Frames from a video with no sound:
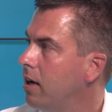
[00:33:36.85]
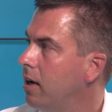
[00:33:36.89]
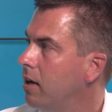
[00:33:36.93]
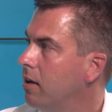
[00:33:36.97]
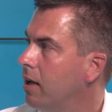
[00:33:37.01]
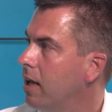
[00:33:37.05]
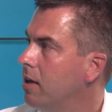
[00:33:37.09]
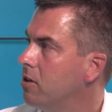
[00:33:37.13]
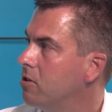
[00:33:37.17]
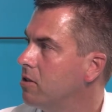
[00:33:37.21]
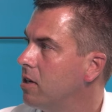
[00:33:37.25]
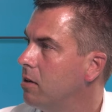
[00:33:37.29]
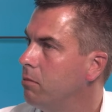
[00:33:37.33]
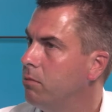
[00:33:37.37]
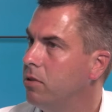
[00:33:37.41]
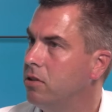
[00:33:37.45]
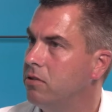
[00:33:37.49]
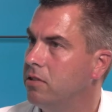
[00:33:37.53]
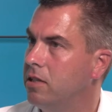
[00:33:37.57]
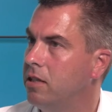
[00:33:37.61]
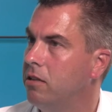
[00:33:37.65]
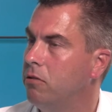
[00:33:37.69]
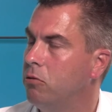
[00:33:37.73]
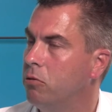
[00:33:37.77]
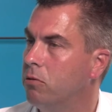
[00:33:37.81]
and get
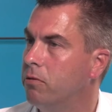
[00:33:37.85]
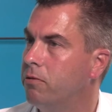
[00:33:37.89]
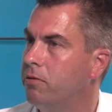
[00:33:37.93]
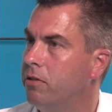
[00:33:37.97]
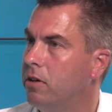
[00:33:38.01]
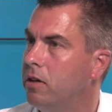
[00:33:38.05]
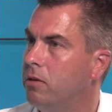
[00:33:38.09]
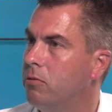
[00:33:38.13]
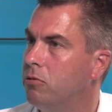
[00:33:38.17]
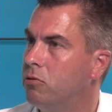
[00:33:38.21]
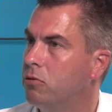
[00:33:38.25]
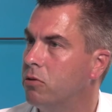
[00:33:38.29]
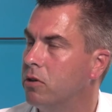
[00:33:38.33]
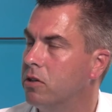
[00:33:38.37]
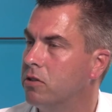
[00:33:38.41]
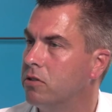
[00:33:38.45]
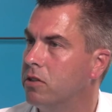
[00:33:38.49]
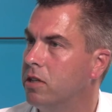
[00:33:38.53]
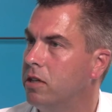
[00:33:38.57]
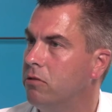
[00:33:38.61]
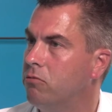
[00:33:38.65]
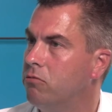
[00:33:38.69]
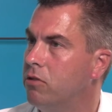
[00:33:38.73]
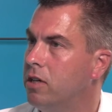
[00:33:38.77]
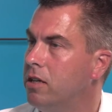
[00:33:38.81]
champions in your firm to
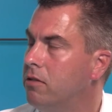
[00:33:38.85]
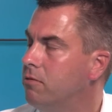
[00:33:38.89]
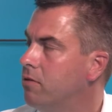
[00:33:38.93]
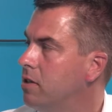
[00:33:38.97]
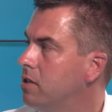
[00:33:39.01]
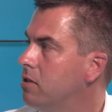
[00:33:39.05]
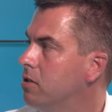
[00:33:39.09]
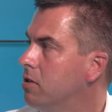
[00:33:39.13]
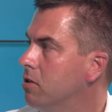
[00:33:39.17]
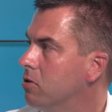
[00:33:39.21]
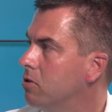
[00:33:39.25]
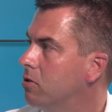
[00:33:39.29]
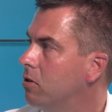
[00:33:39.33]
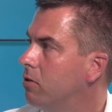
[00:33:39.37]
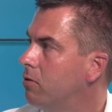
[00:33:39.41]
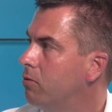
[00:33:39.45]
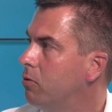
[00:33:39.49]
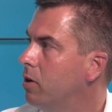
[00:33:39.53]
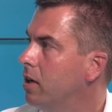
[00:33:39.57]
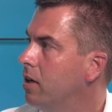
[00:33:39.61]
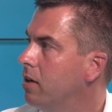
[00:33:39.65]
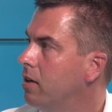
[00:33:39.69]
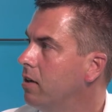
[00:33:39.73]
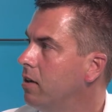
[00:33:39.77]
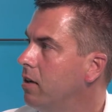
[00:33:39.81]
actually revisit the
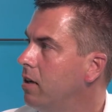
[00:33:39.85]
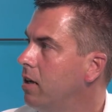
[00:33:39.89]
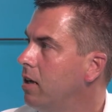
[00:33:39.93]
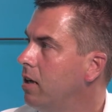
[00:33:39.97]
software,